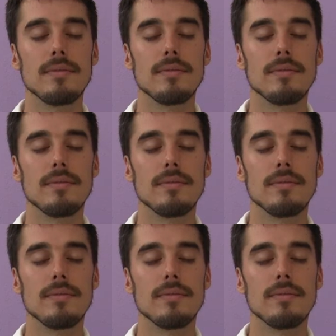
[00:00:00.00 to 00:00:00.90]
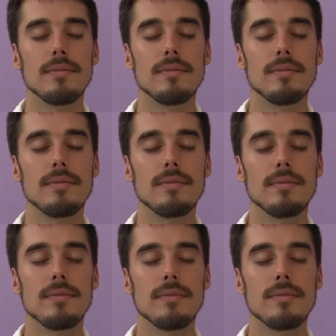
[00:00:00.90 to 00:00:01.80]

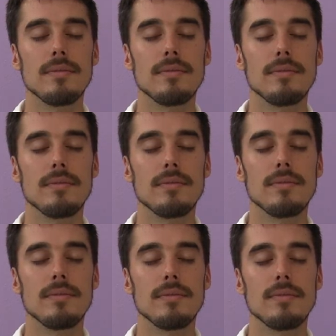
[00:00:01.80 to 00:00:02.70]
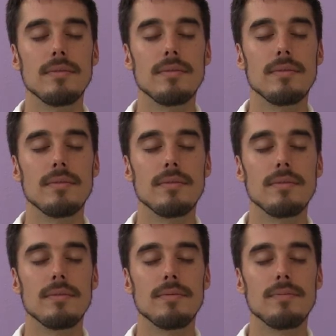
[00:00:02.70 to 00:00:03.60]
(silence)